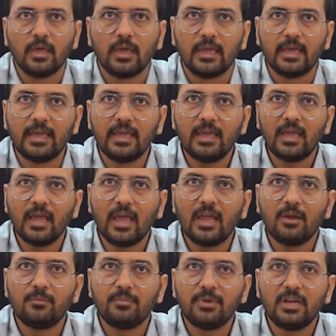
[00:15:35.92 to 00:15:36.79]
A
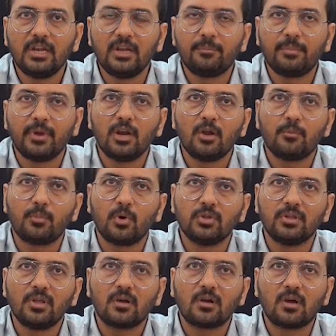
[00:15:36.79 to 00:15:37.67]
and B depend
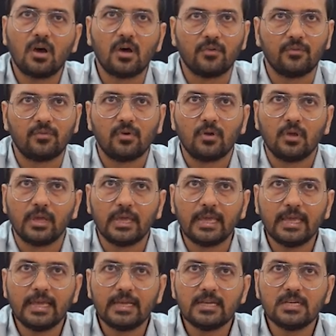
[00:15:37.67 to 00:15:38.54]
upon the curve.
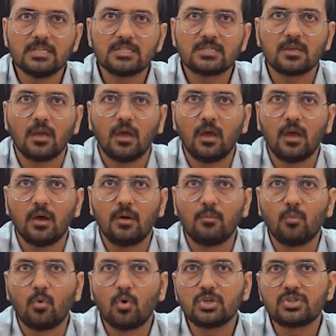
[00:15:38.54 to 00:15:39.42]
A is
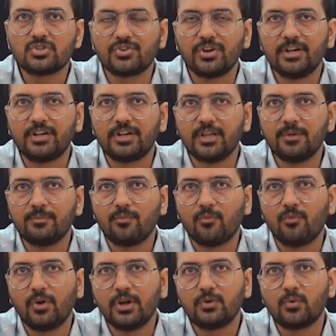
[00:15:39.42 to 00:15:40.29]
more straight
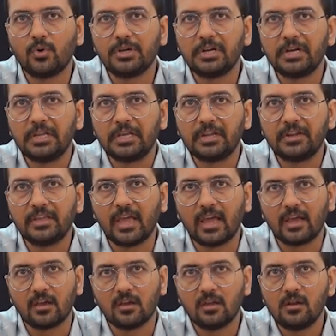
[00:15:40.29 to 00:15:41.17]
tip 120-degree
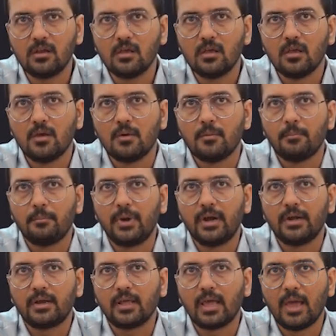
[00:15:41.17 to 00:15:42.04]
angle,
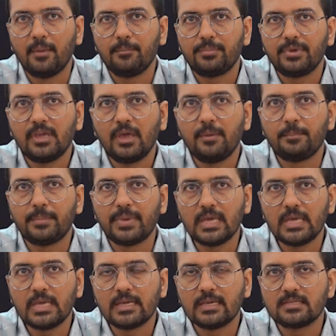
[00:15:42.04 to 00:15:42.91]
but MPA
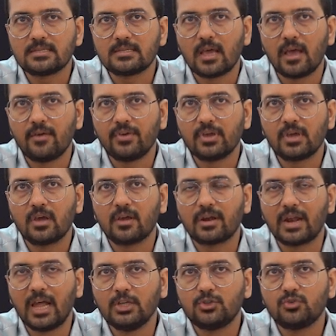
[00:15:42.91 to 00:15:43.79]
B is having a
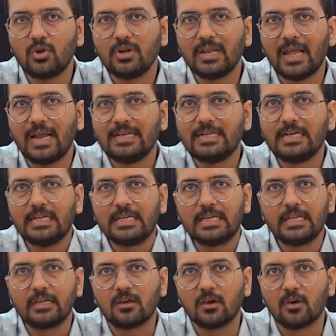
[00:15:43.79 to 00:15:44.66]
gradual
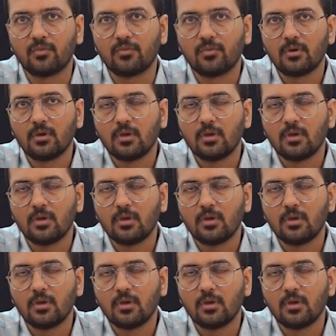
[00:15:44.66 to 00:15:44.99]
90-degree curve.